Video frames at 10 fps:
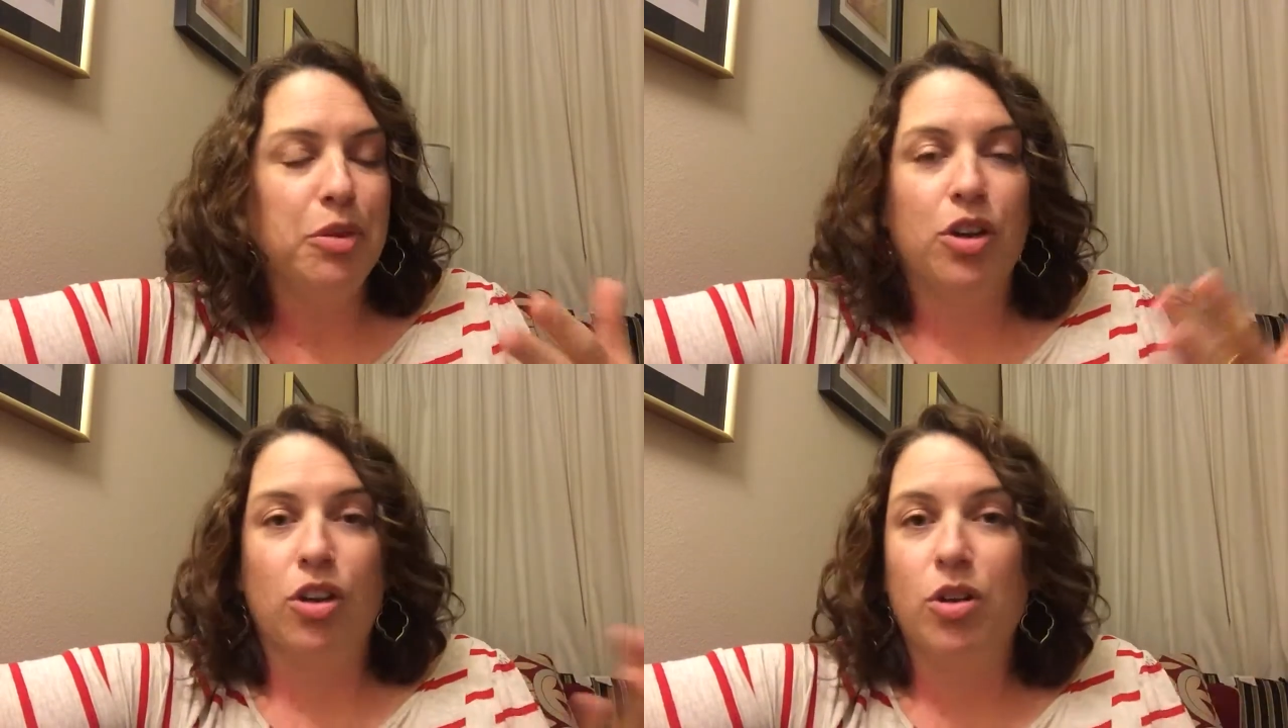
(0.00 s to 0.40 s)

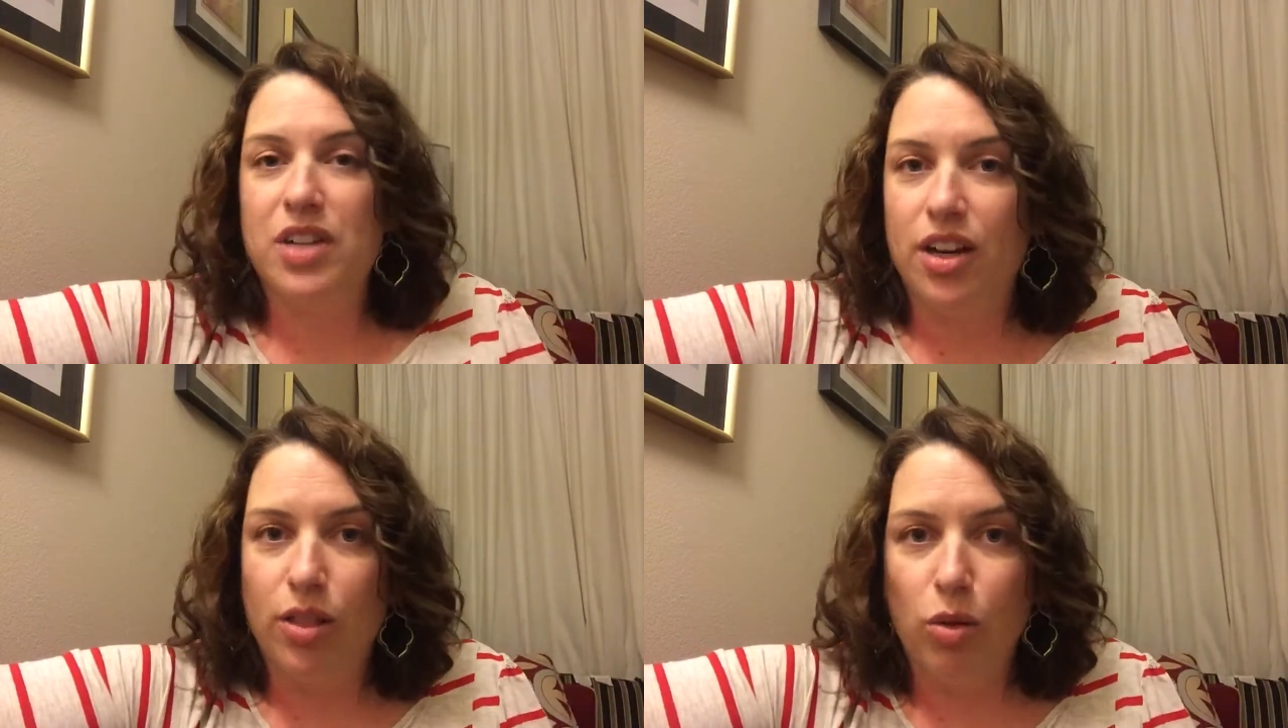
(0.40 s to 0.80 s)
But you could go
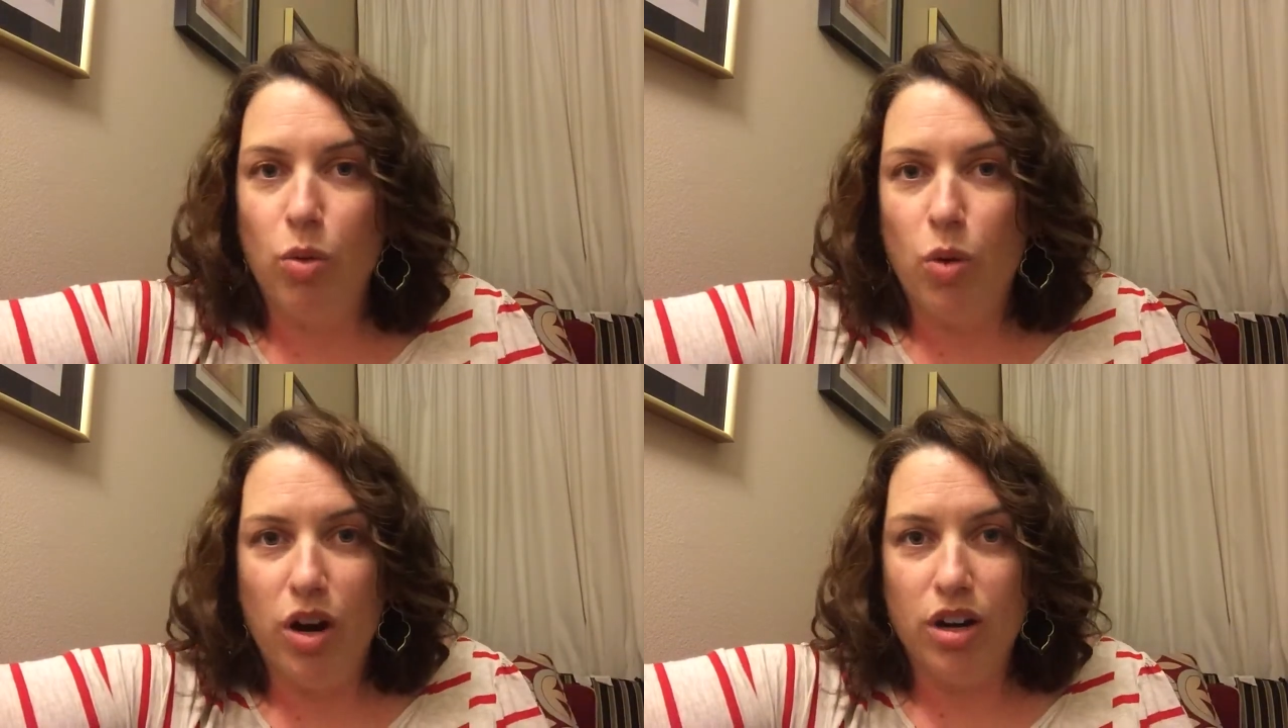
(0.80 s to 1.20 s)
down to the
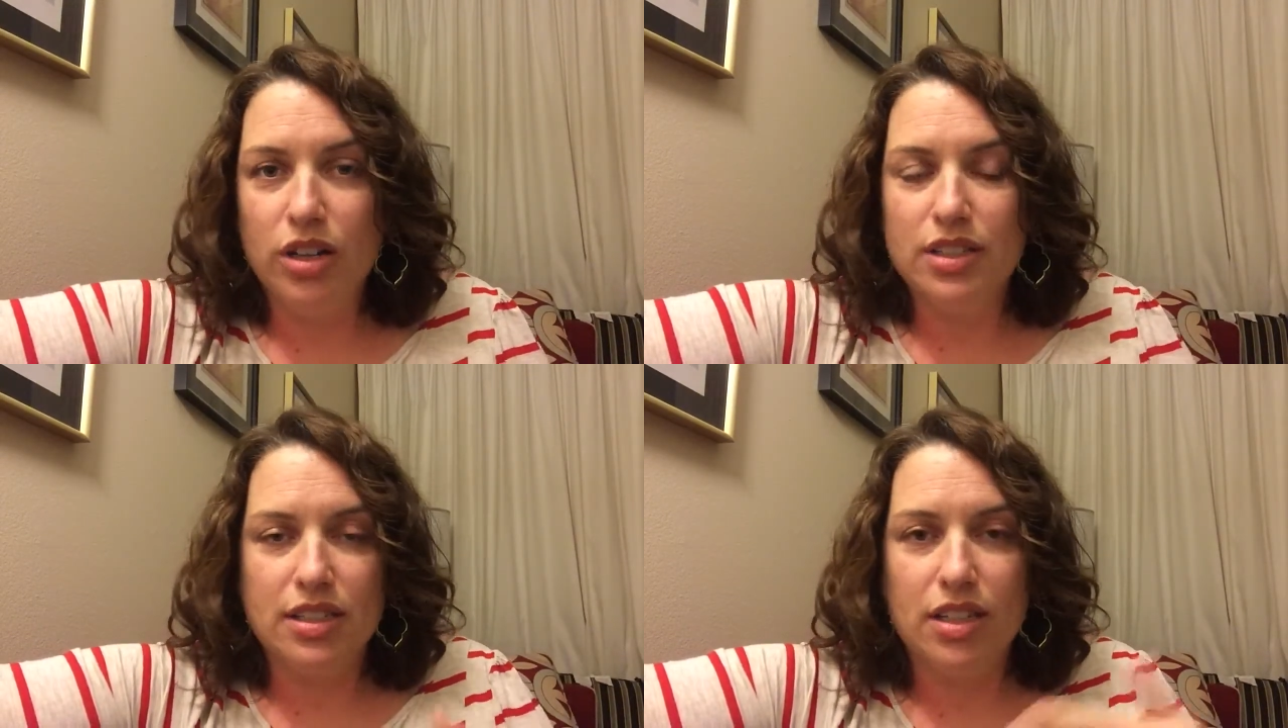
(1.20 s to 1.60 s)
Loire
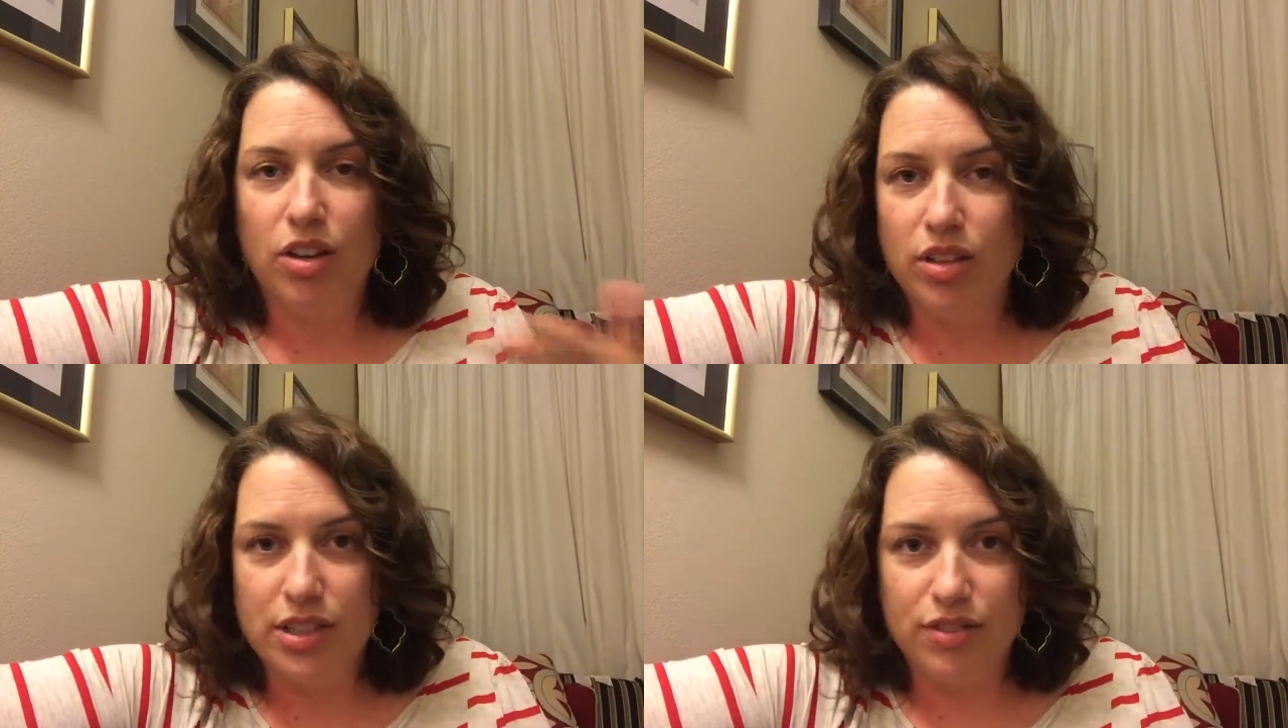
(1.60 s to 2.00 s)
and see
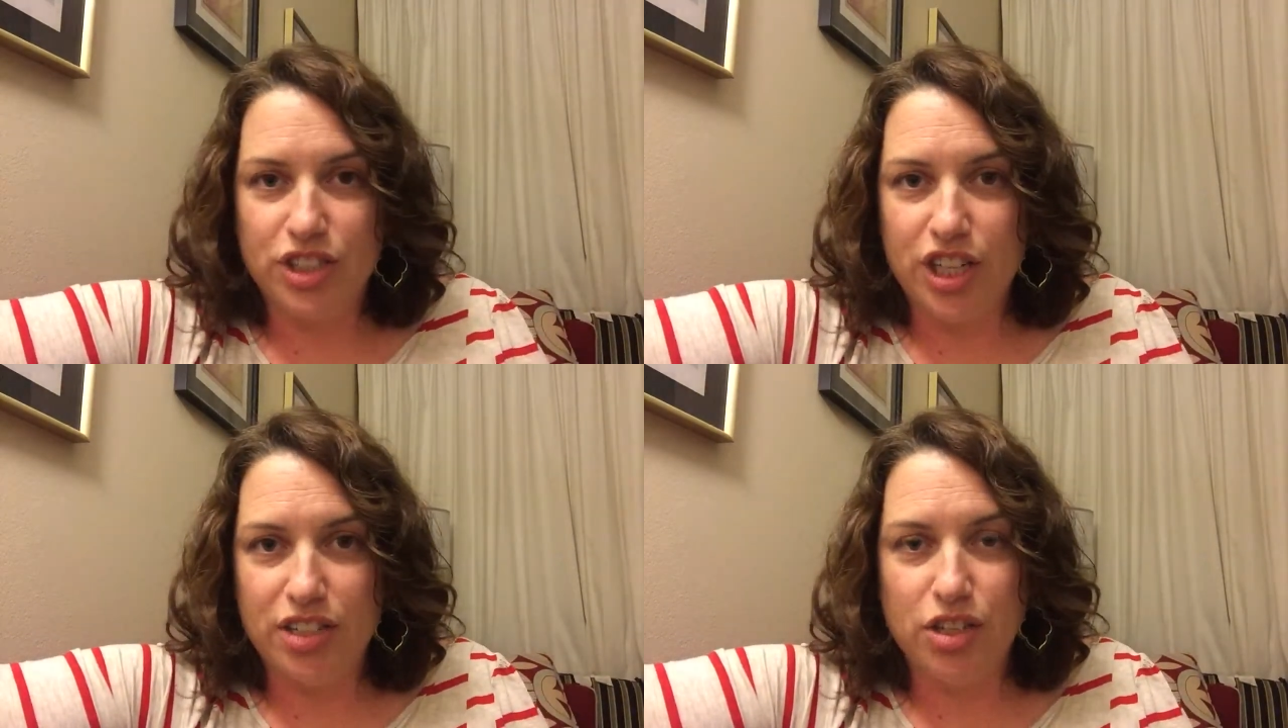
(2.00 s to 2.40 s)
all the
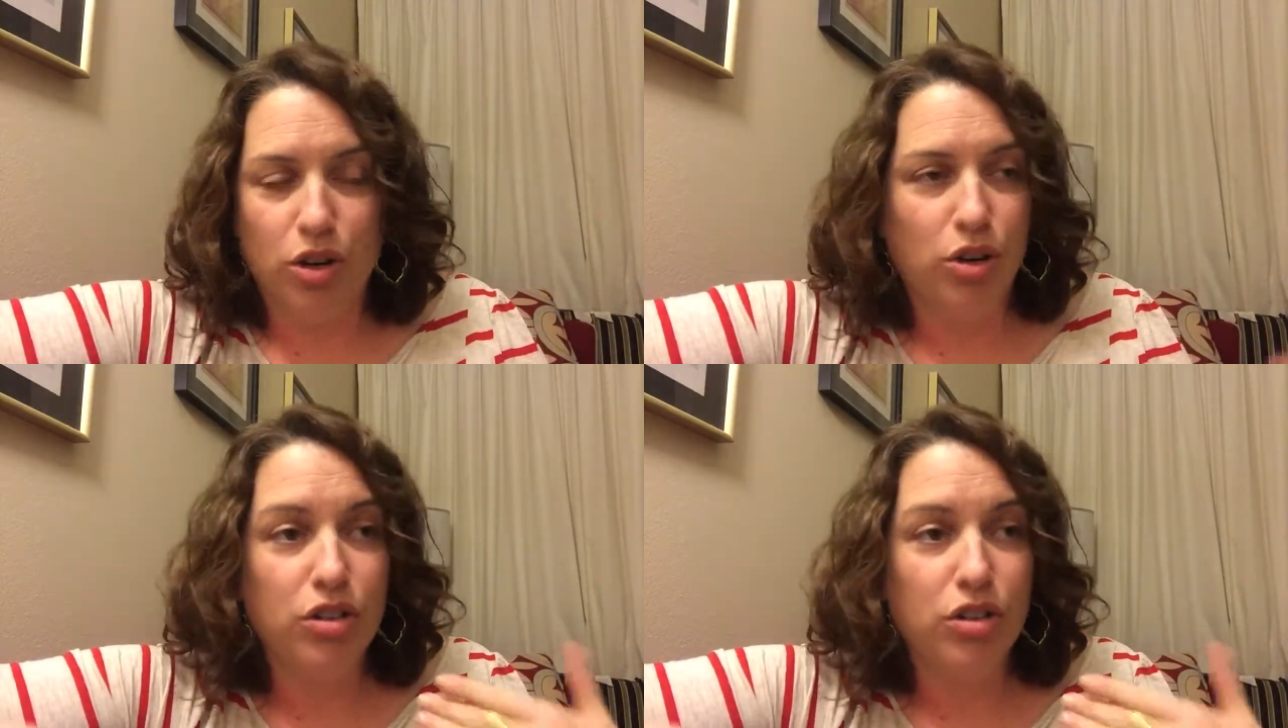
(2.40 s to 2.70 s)
different chateaux.